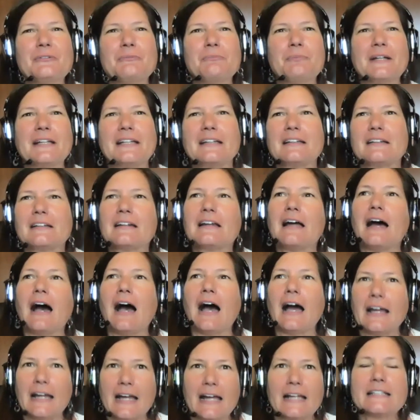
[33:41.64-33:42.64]
but
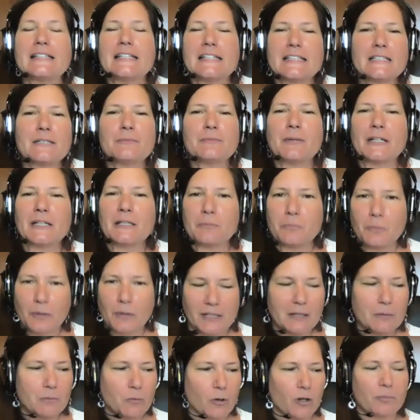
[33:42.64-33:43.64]
I anticipating
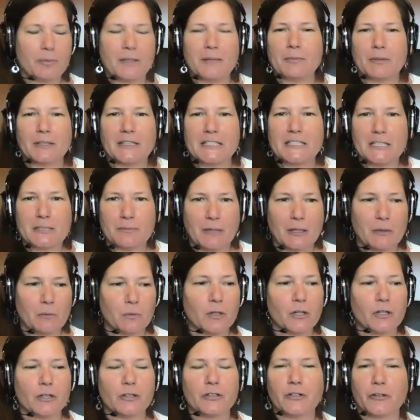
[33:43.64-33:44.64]
bringing more people into my
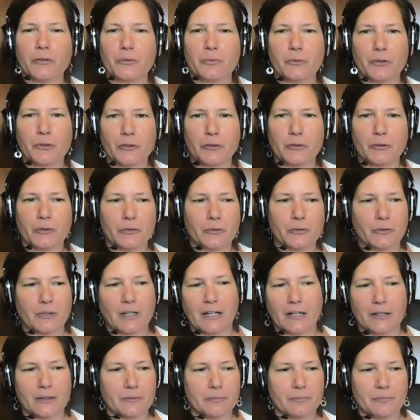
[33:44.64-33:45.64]
world through
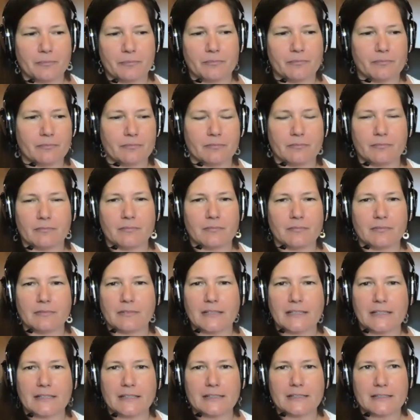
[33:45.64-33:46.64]

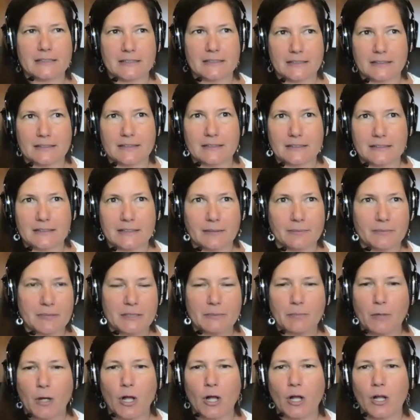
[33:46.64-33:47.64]
like some
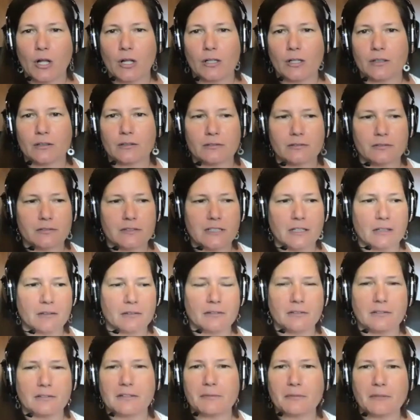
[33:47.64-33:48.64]
small
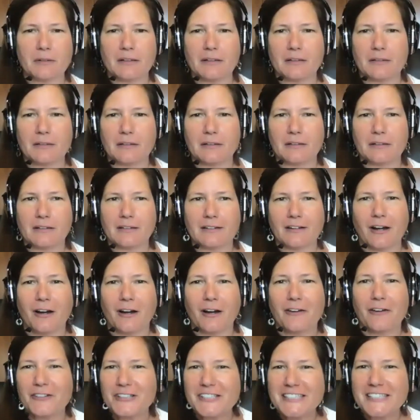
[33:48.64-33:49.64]

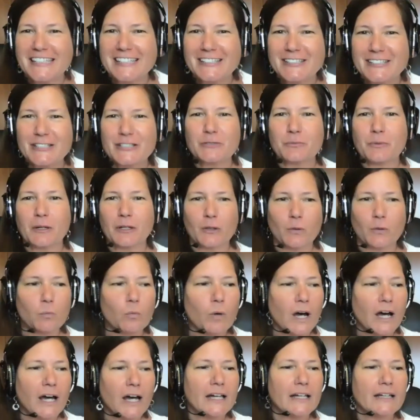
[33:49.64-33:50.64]
conversations
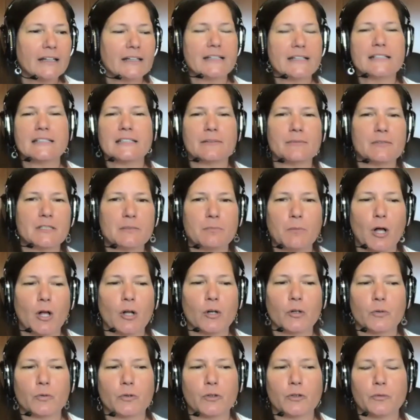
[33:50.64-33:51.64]
one-on-one and some small
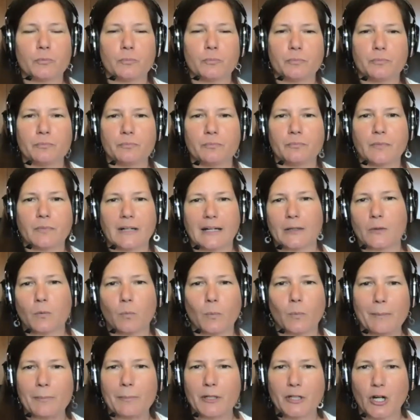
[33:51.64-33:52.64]
group kind of
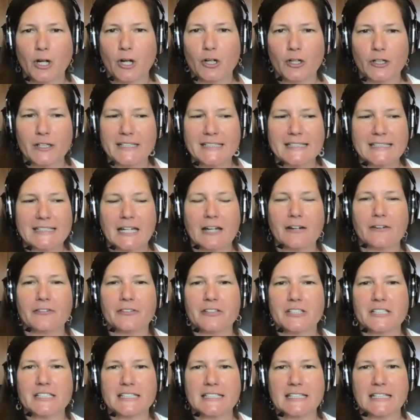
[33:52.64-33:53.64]
webinar-y stuff,
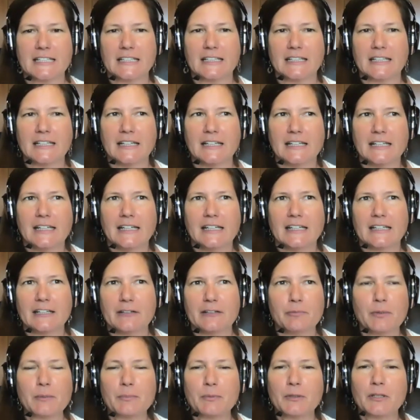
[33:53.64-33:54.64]
just to give
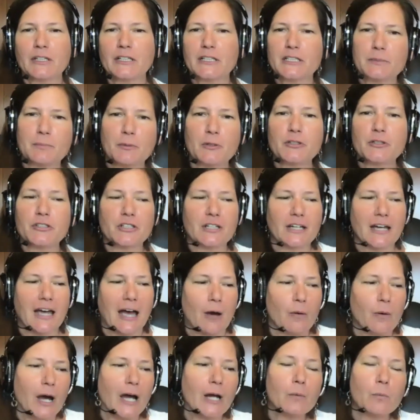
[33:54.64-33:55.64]
people an exposure to
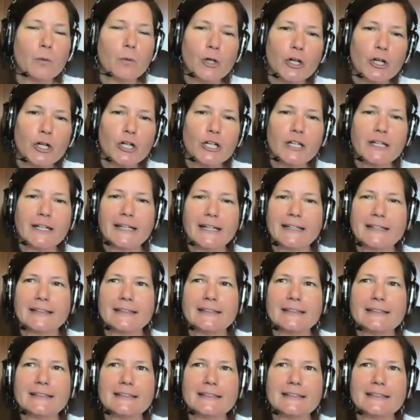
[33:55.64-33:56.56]
how I work and